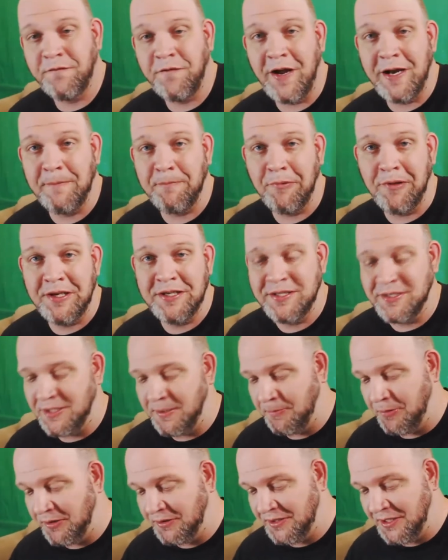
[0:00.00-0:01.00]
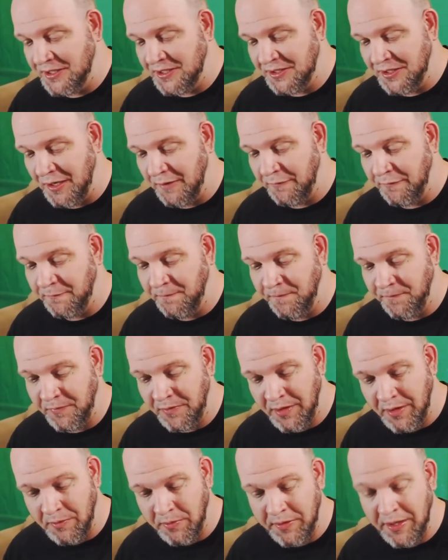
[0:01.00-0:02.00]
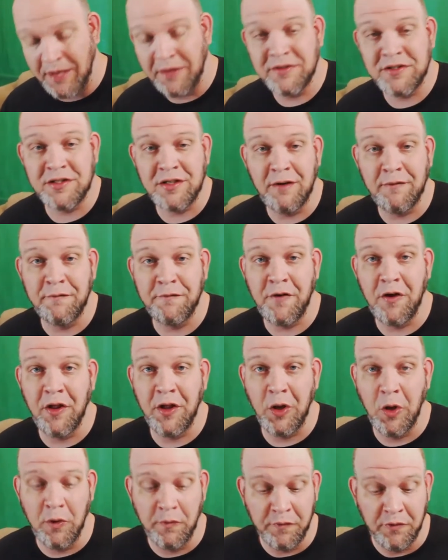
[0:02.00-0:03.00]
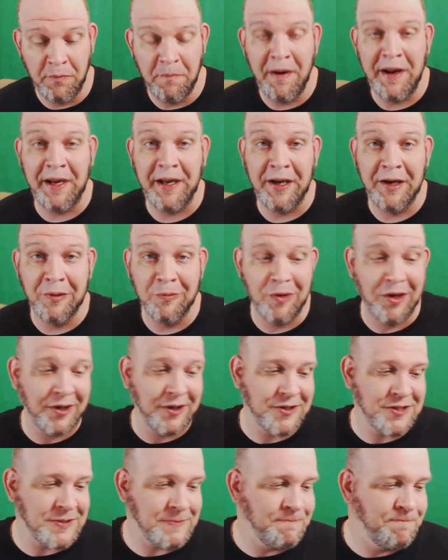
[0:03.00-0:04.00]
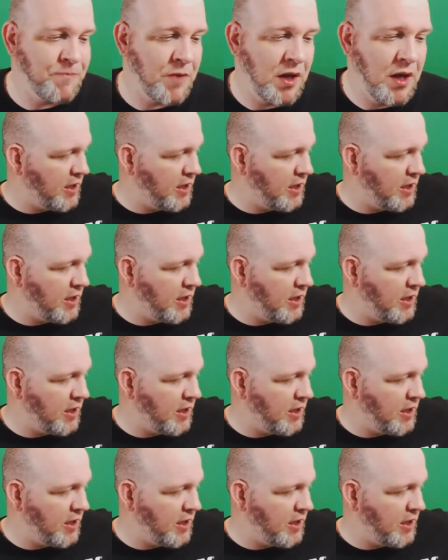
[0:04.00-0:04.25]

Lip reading: find places to put this stuff without stuff falling over and making a ruckus.